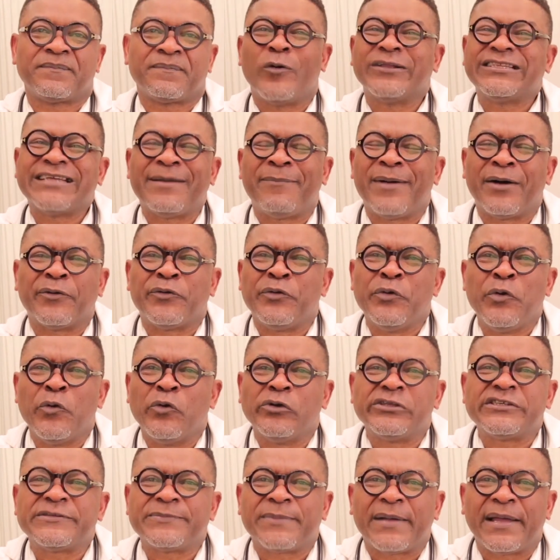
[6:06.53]
What about
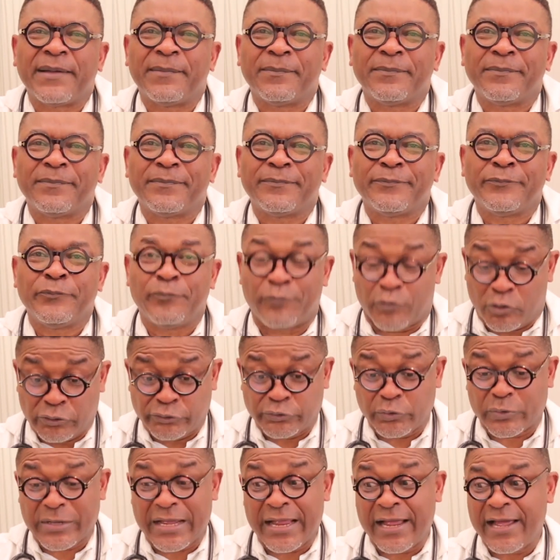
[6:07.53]
no sperm?
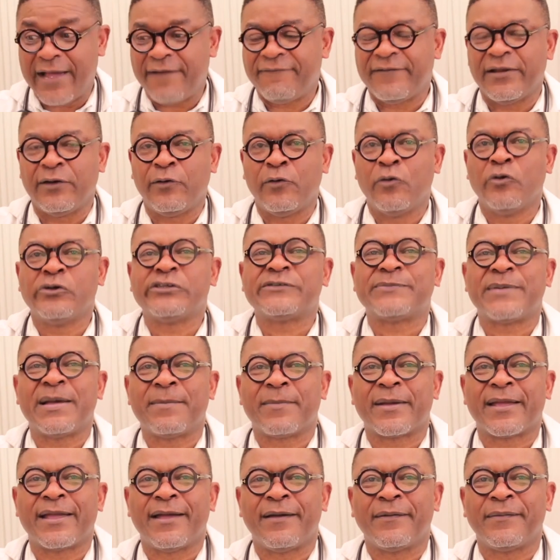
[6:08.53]
Because you can have a low
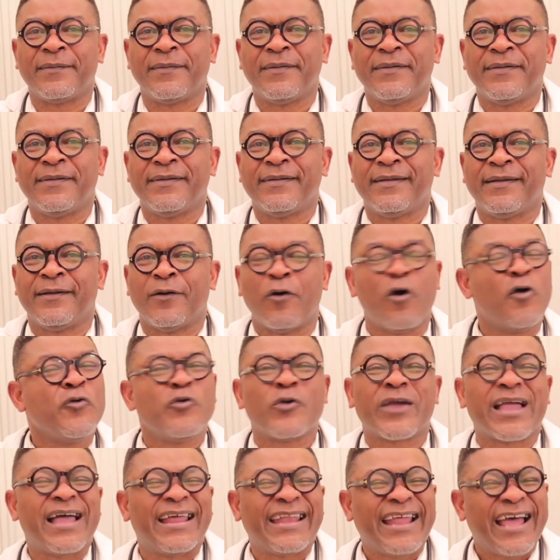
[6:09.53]
sperm count, or
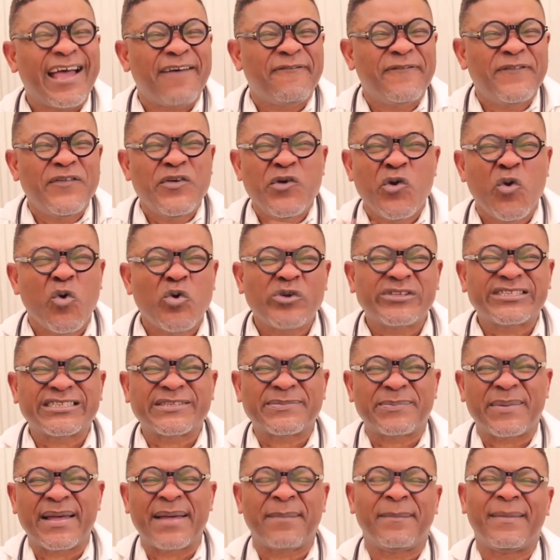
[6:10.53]
you can have no
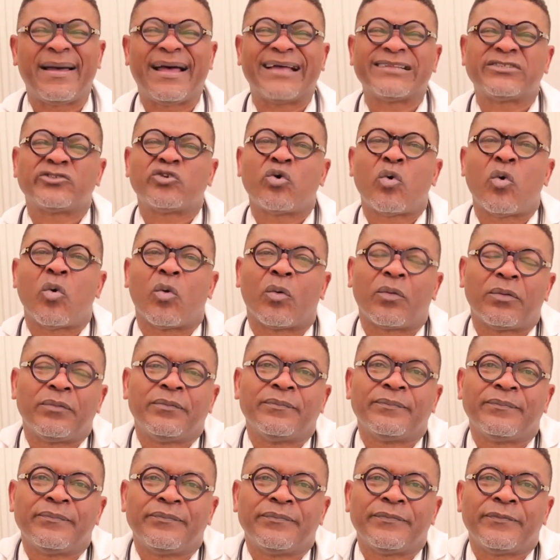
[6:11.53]
sperm at all.
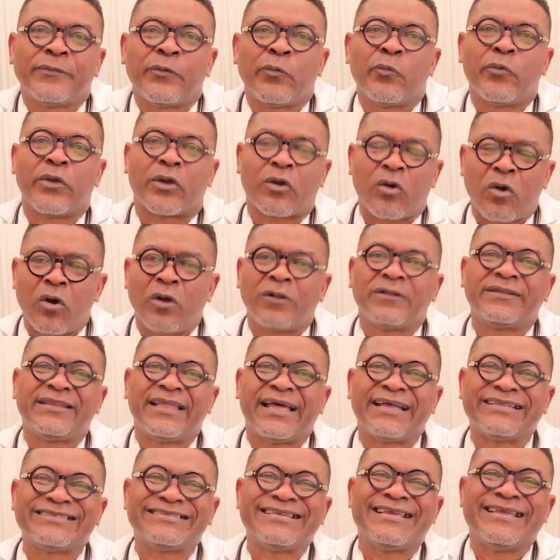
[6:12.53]
We call
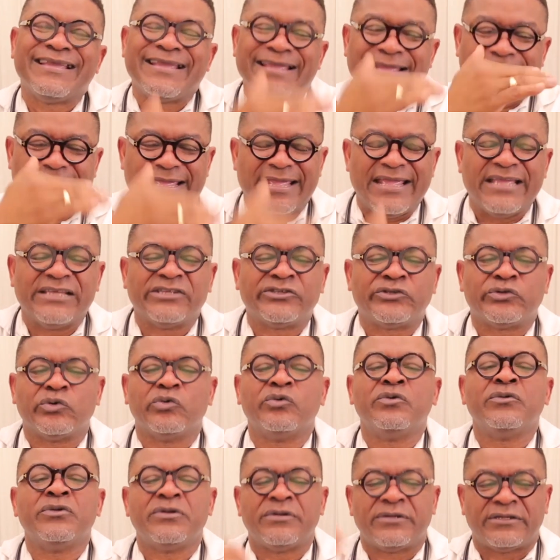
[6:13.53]
that
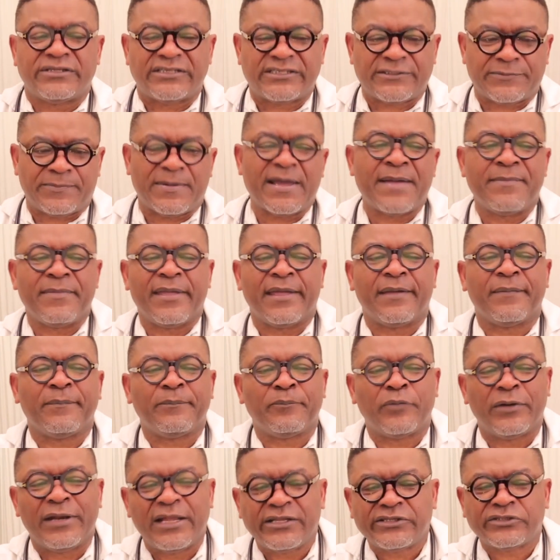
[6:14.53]
azoospermia.
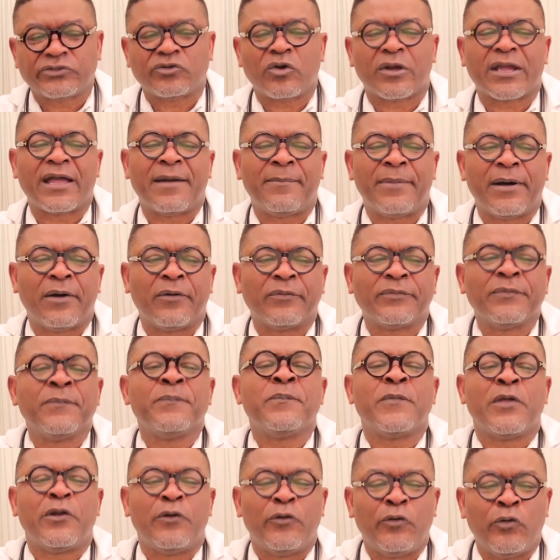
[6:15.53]
But let's talk about
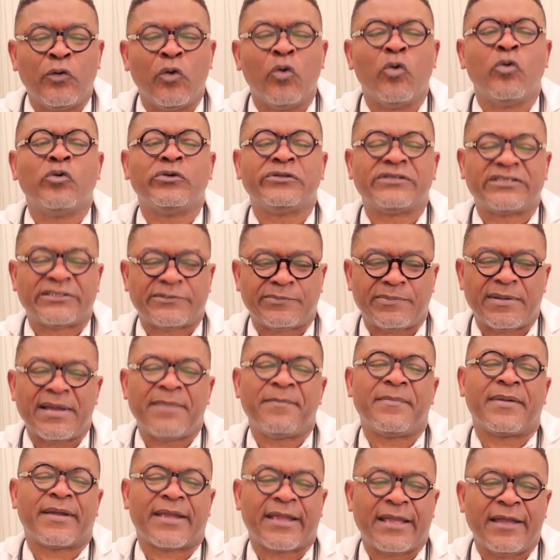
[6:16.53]
low
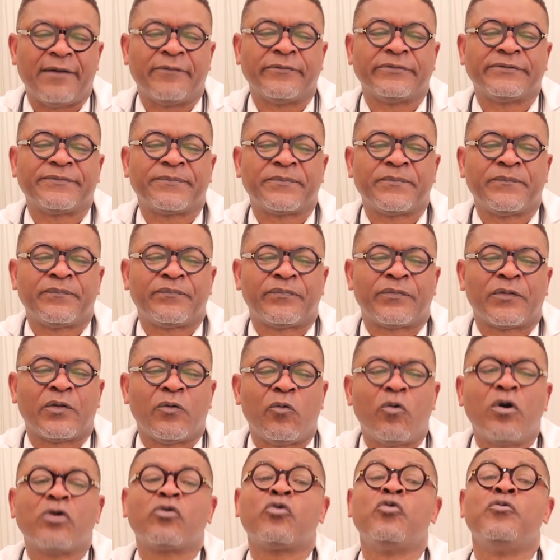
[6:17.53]
sperm count.
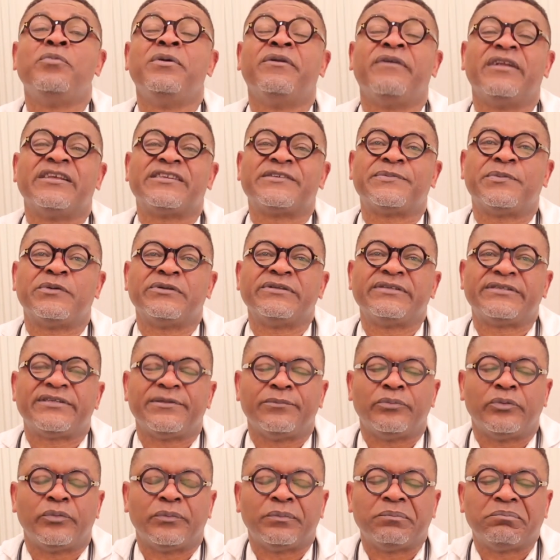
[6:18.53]
What could be
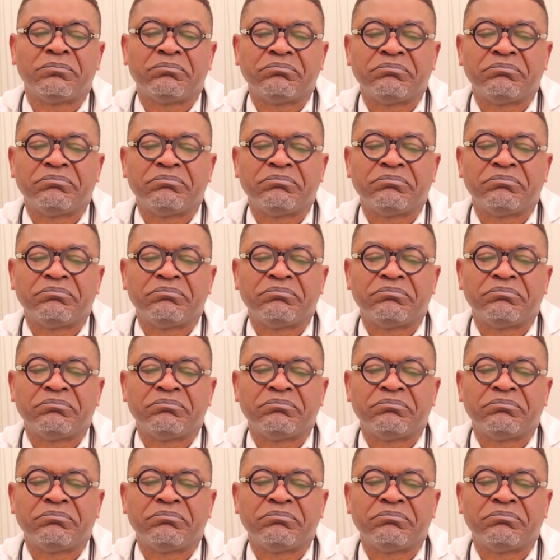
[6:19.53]
responsible?